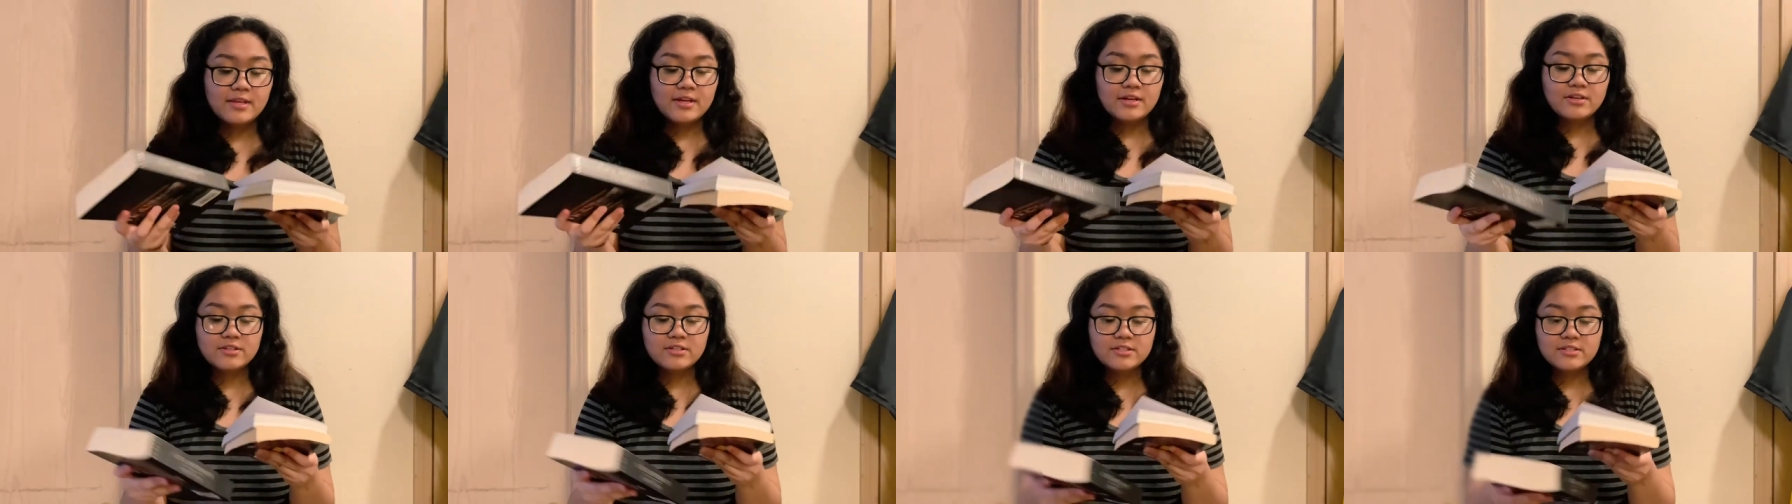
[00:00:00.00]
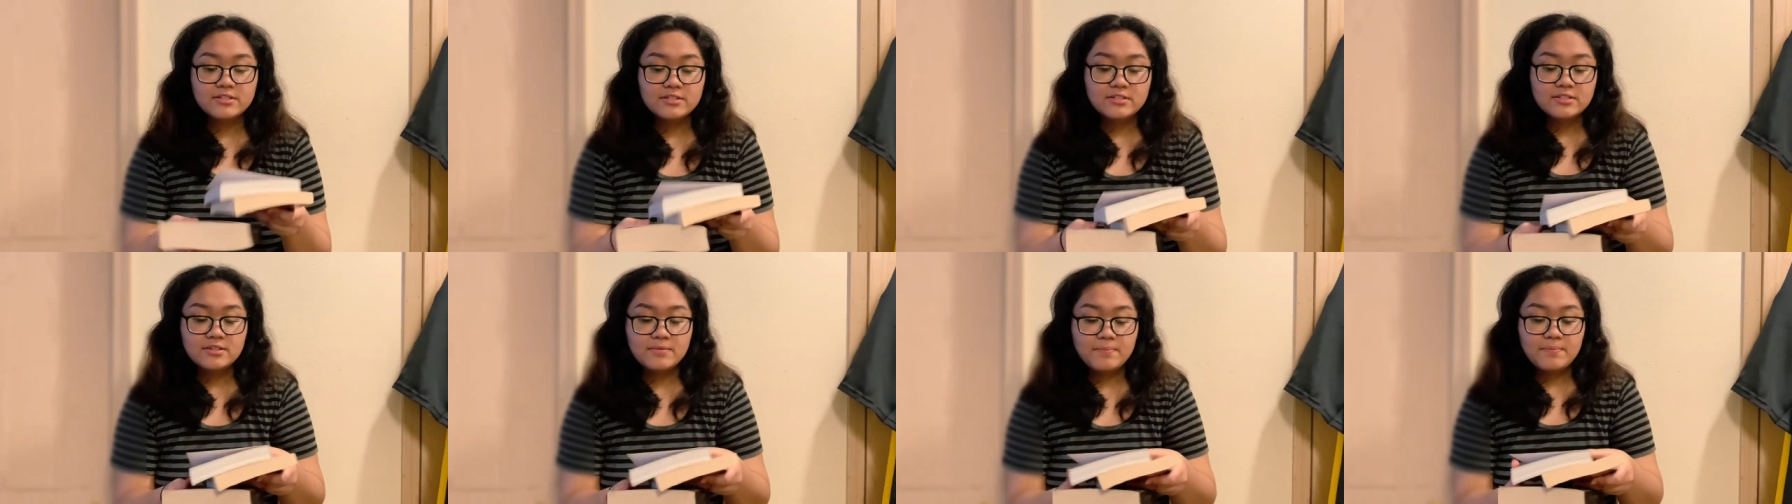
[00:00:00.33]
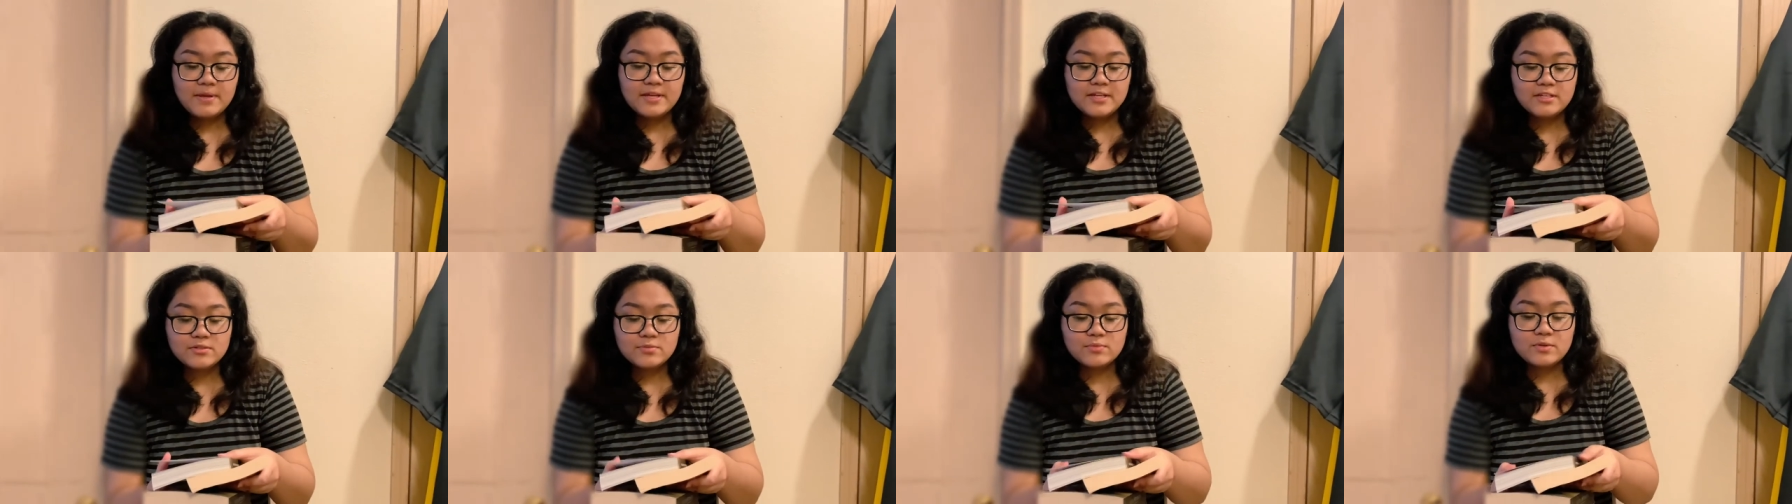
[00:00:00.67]
there's the
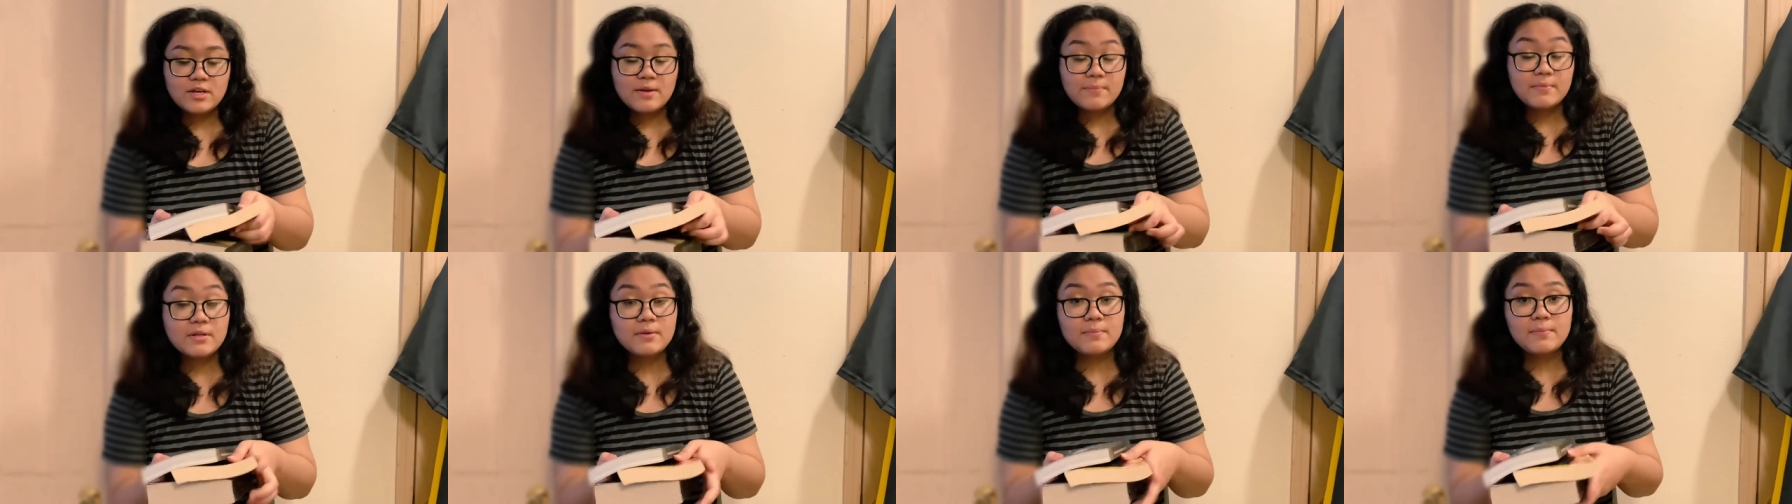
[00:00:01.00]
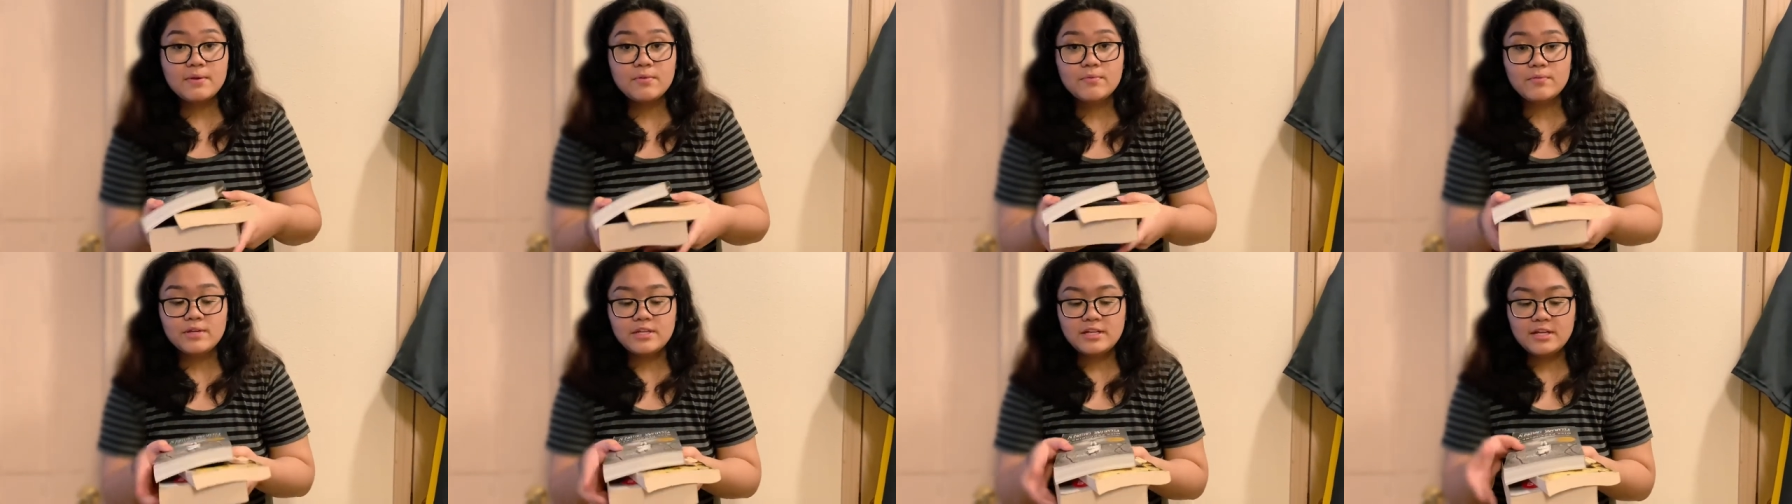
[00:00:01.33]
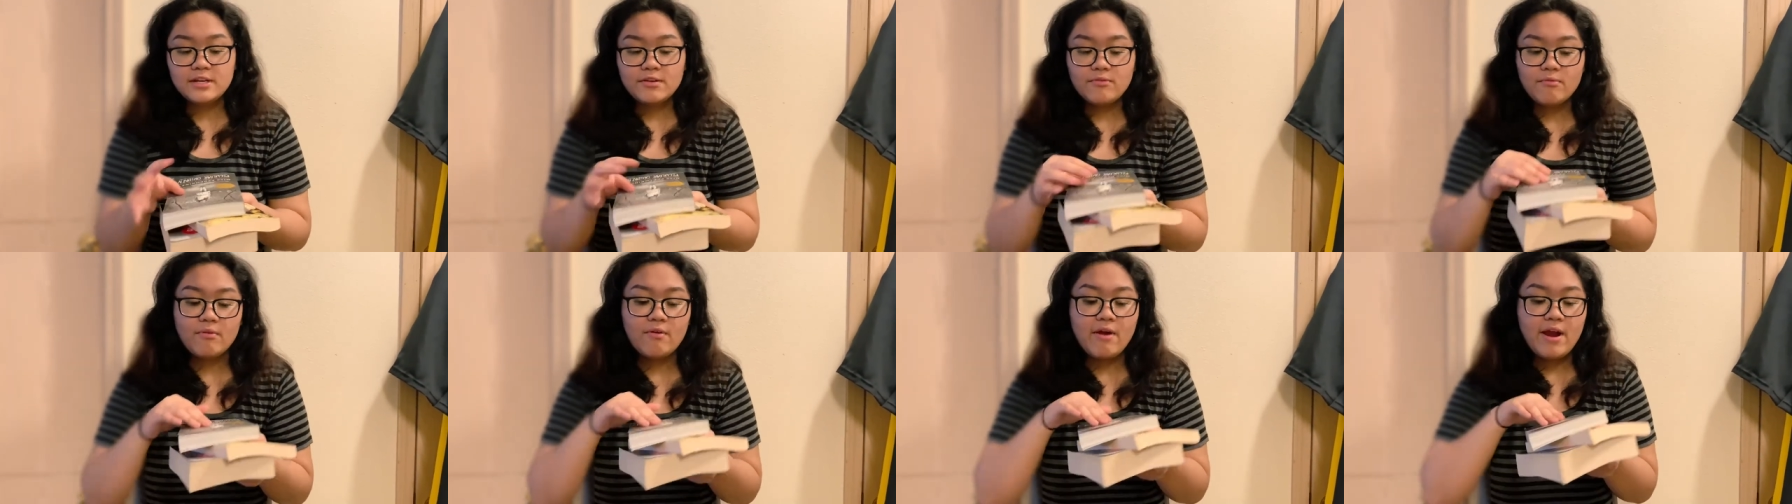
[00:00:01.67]
biggest one I'm going to be
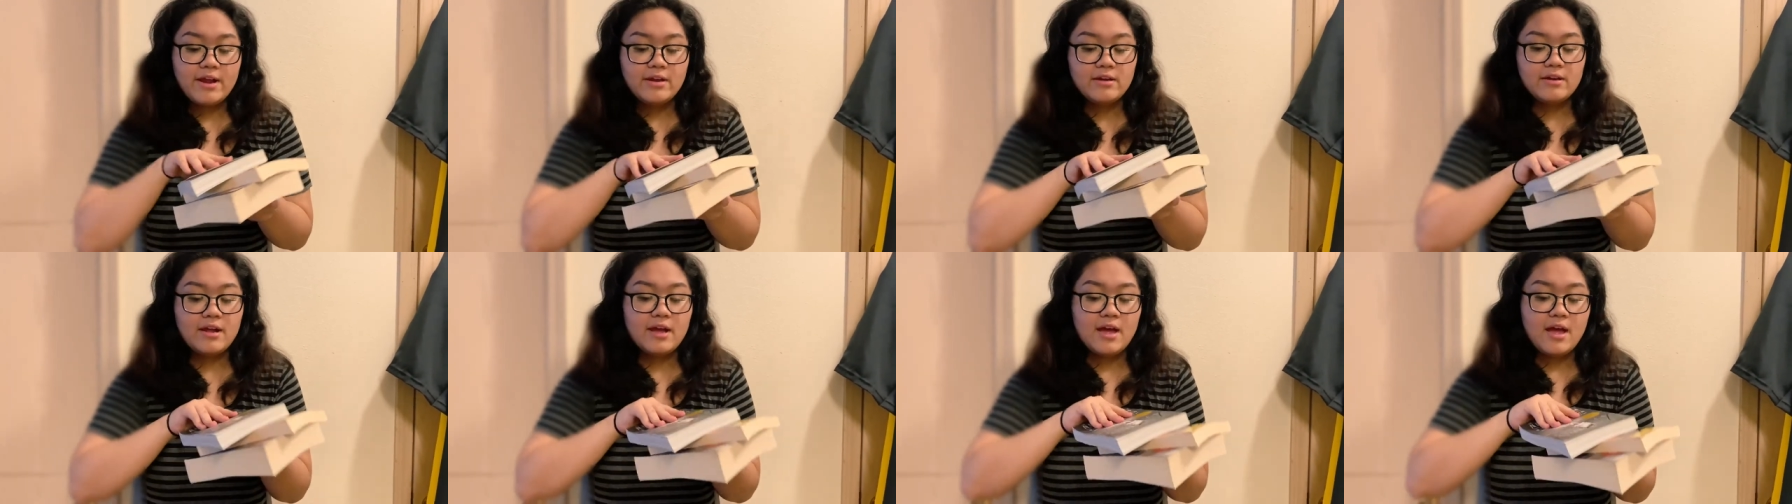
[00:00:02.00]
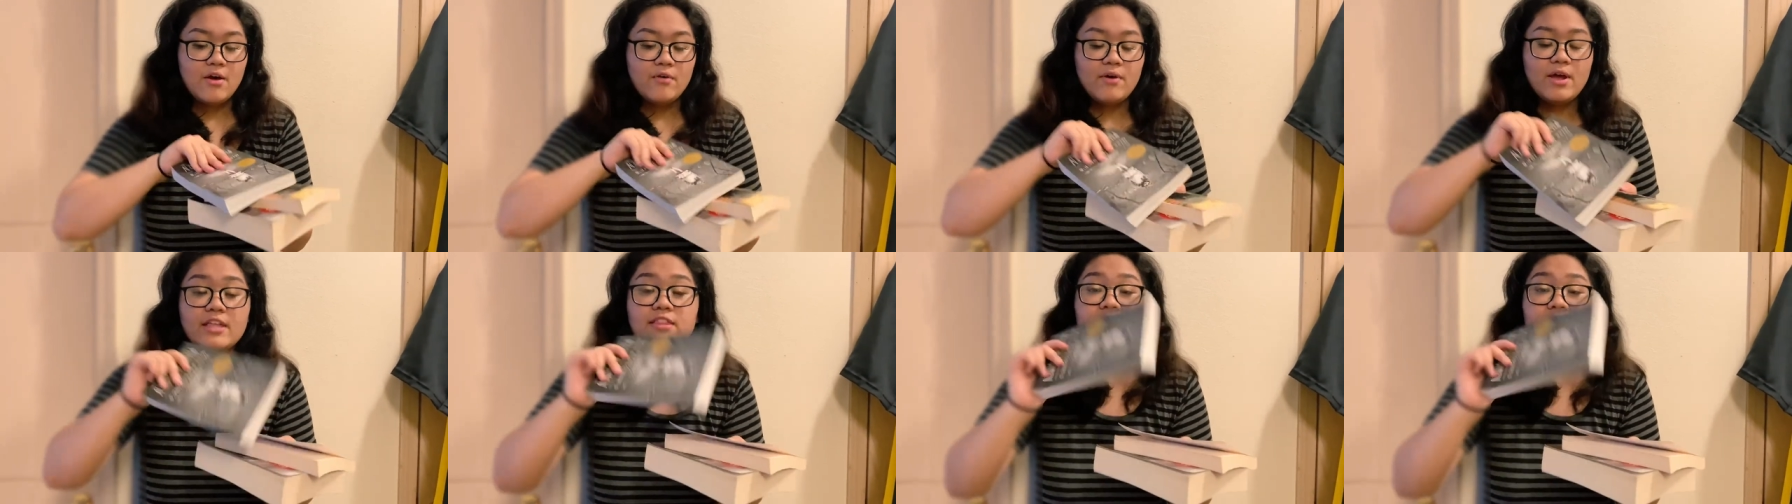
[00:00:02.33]
reading right now.